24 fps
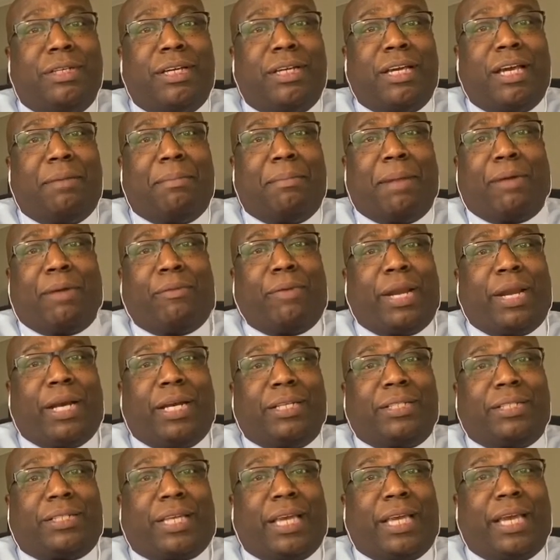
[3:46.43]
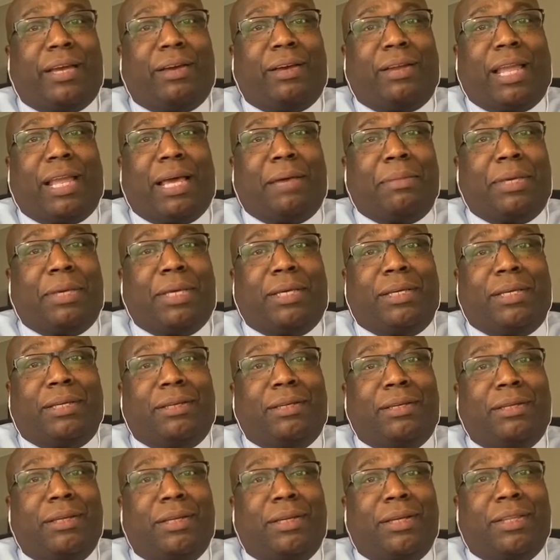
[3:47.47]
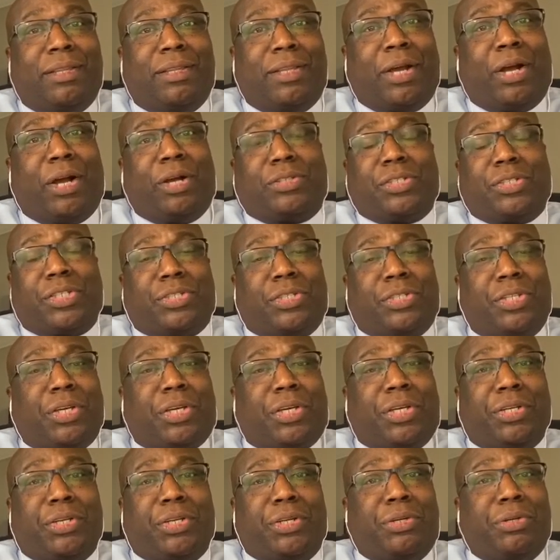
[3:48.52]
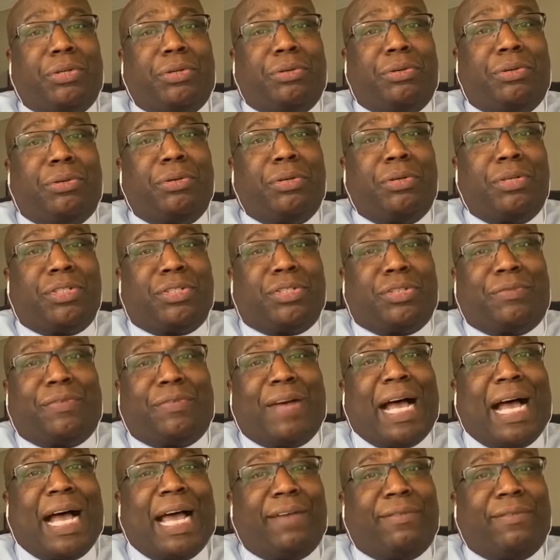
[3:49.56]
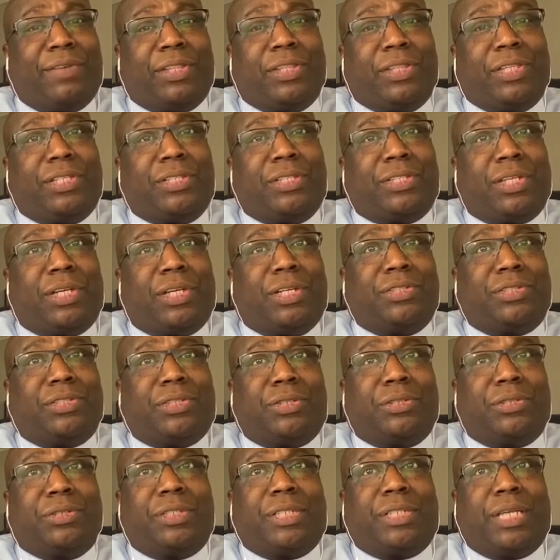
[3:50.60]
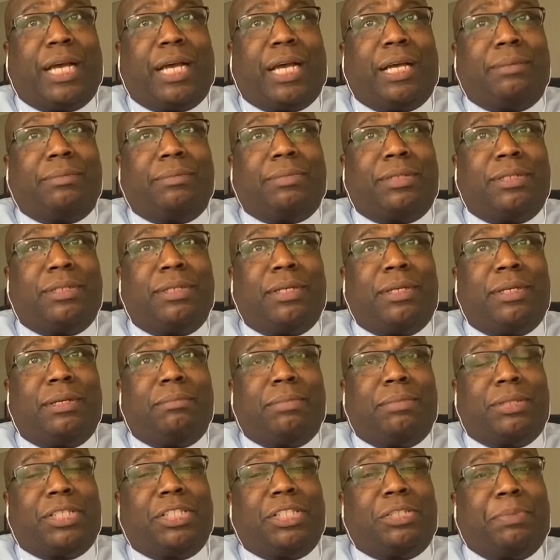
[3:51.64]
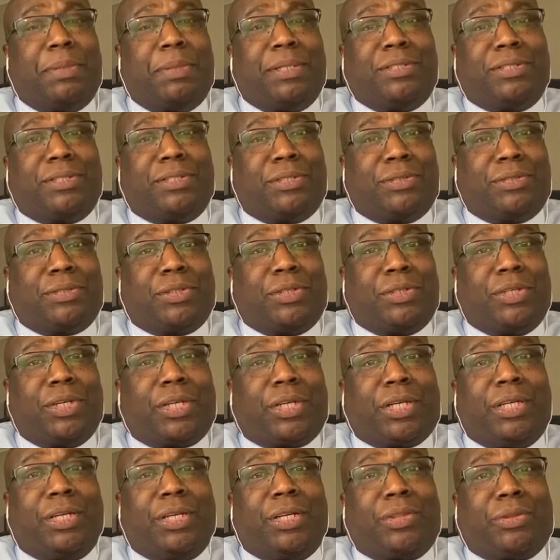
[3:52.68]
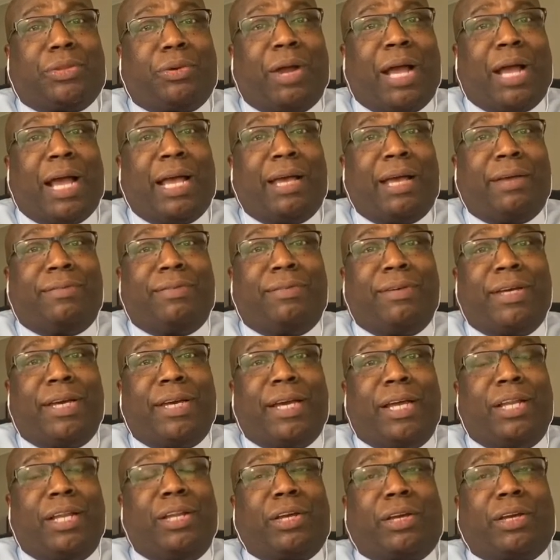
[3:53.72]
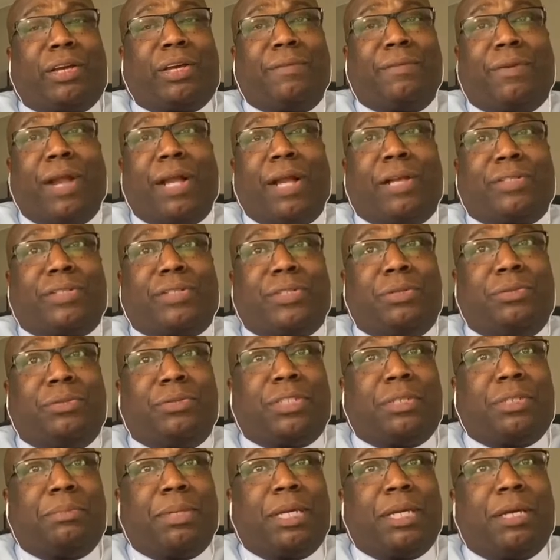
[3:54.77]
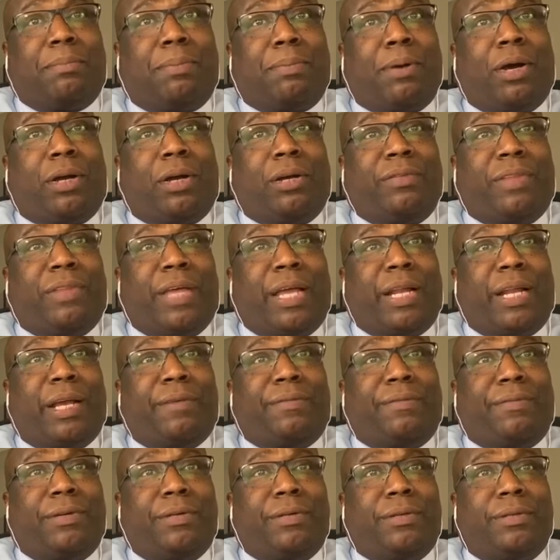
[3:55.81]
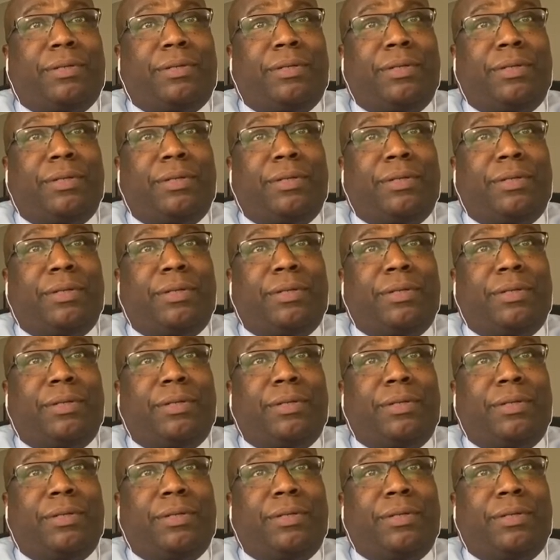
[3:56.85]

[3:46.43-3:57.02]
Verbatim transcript: And by ready to scale, I mean they aren't just looking to survive in these uncertain times, but these businesses are looking to thrive and looking for our students to be a part of that effort.